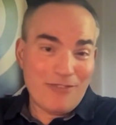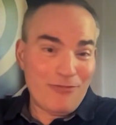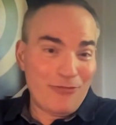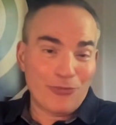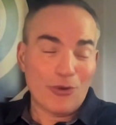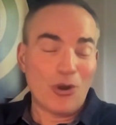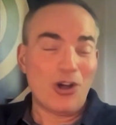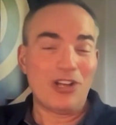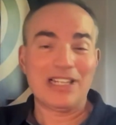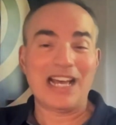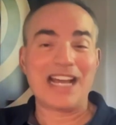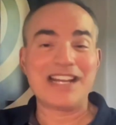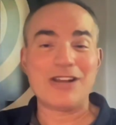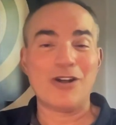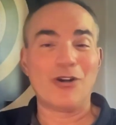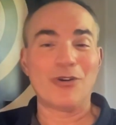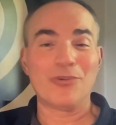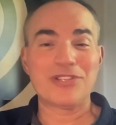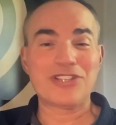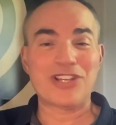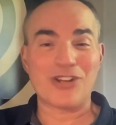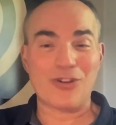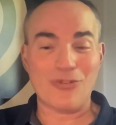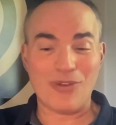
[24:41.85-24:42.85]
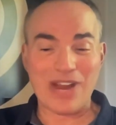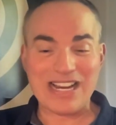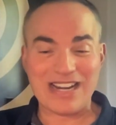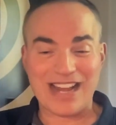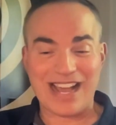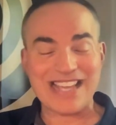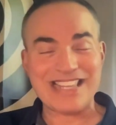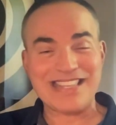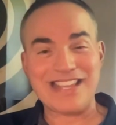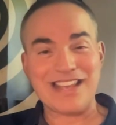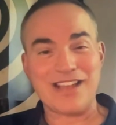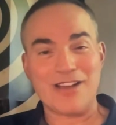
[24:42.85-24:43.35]
For all I know, it was a great
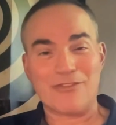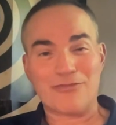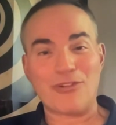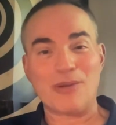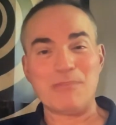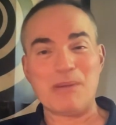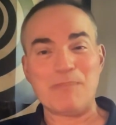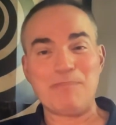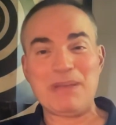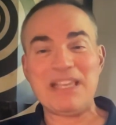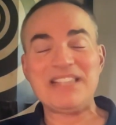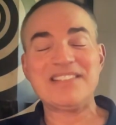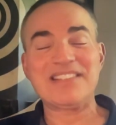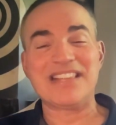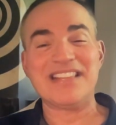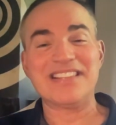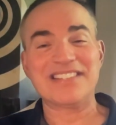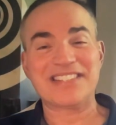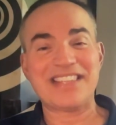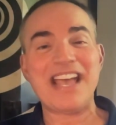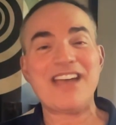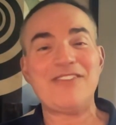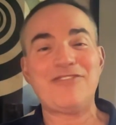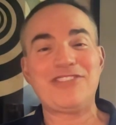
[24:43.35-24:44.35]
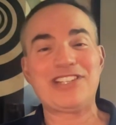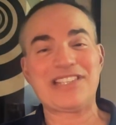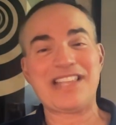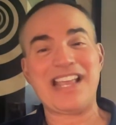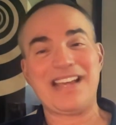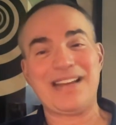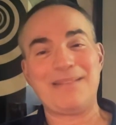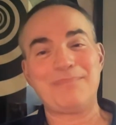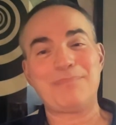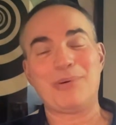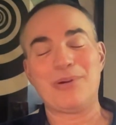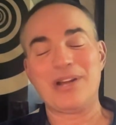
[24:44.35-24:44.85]
idea from a business dev
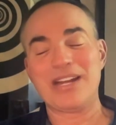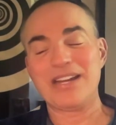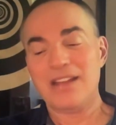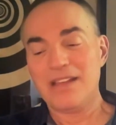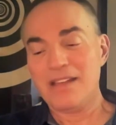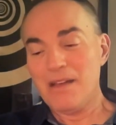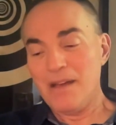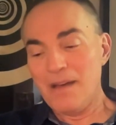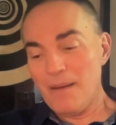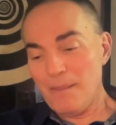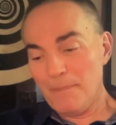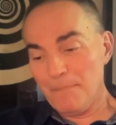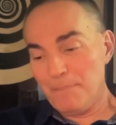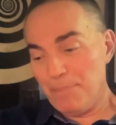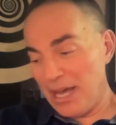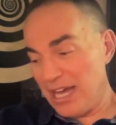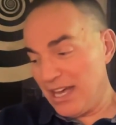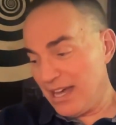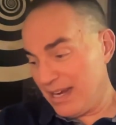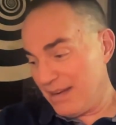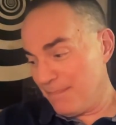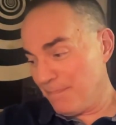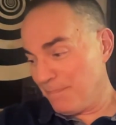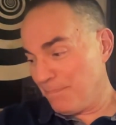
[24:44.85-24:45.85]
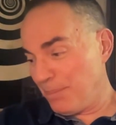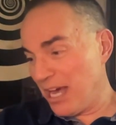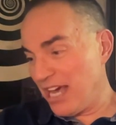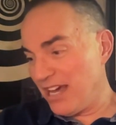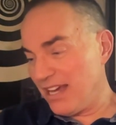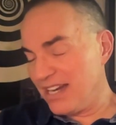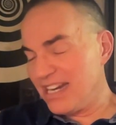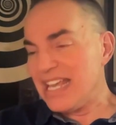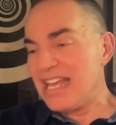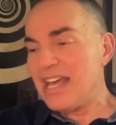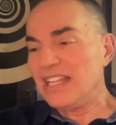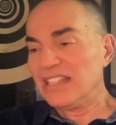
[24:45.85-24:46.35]
standpoint. but
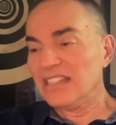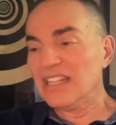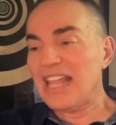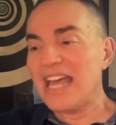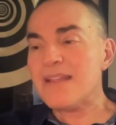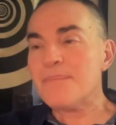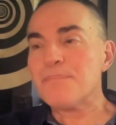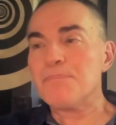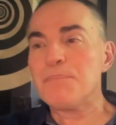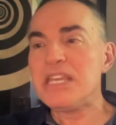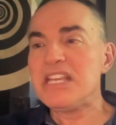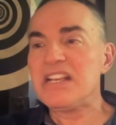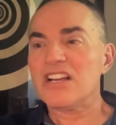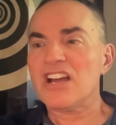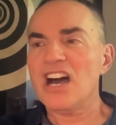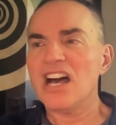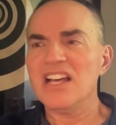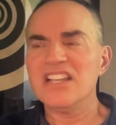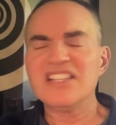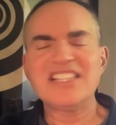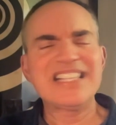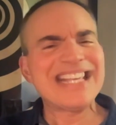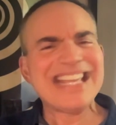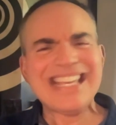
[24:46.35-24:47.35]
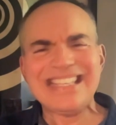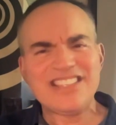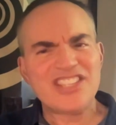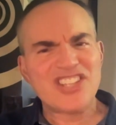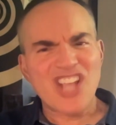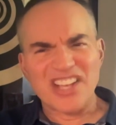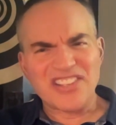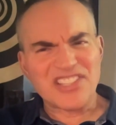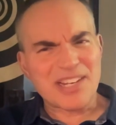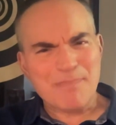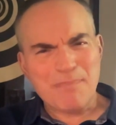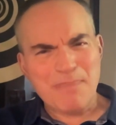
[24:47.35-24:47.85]
like, because it
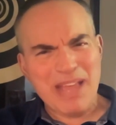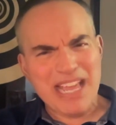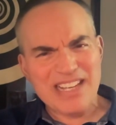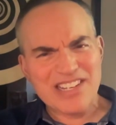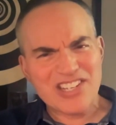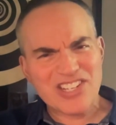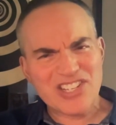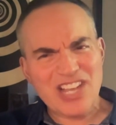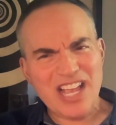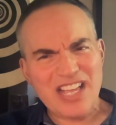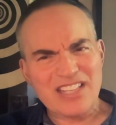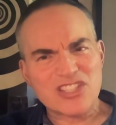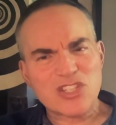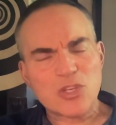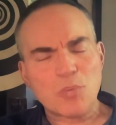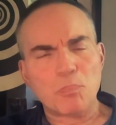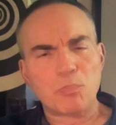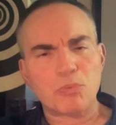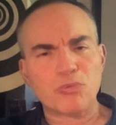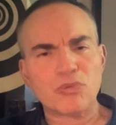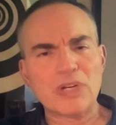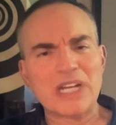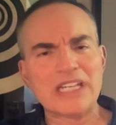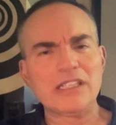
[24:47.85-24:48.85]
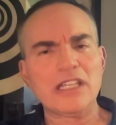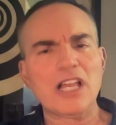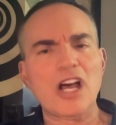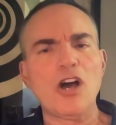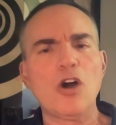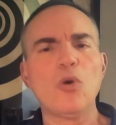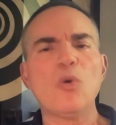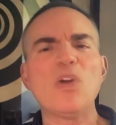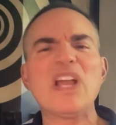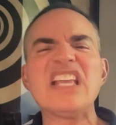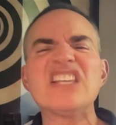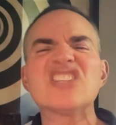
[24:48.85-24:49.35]
doesn't make sense.
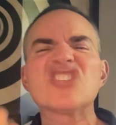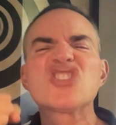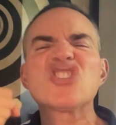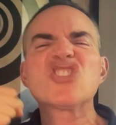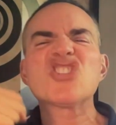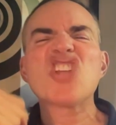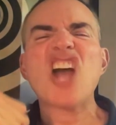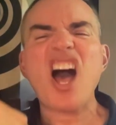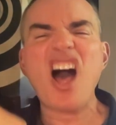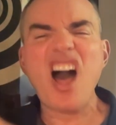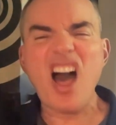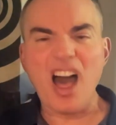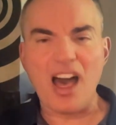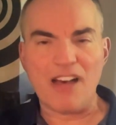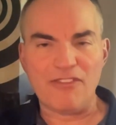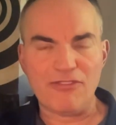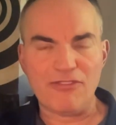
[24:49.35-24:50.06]
Brillo is tough.